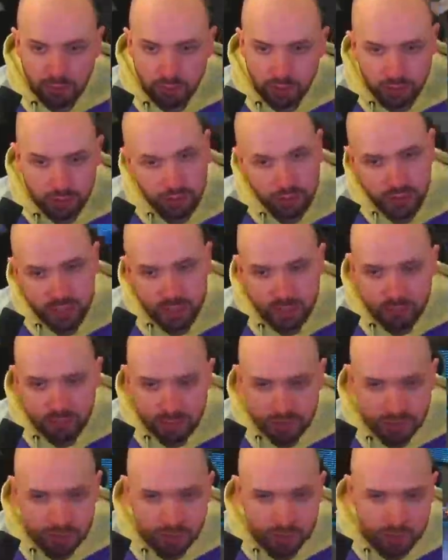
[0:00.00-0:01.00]
You're
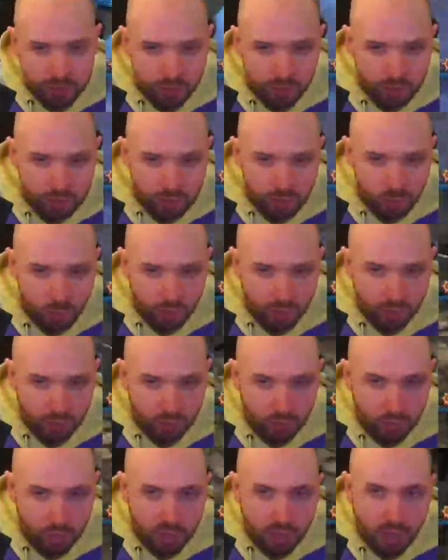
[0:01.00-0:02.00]
nearest to it, so it's like we
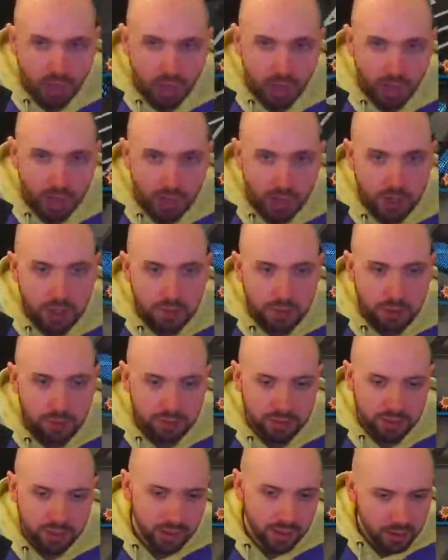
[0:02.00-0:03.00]
can... I know you're probably
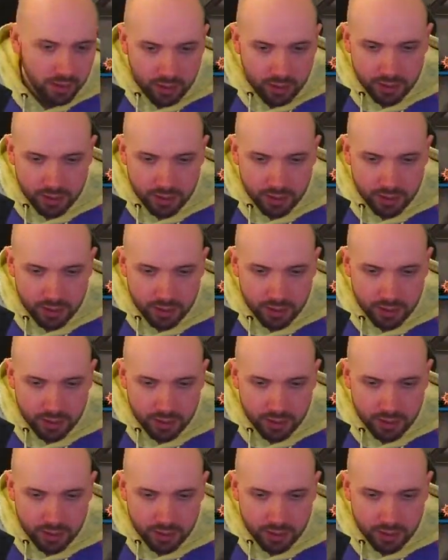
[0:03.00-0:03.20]
thinking like